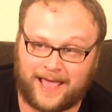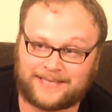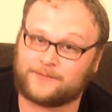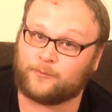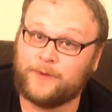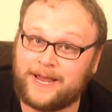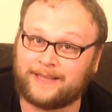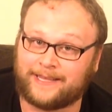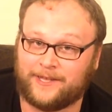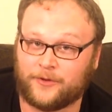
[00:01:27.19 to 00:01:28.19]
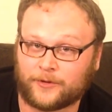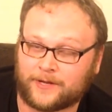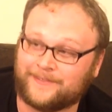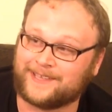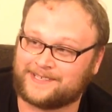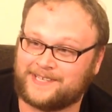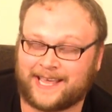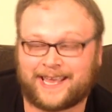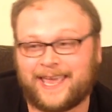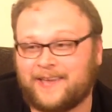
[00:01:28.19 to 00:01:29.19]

That's really good in this deck,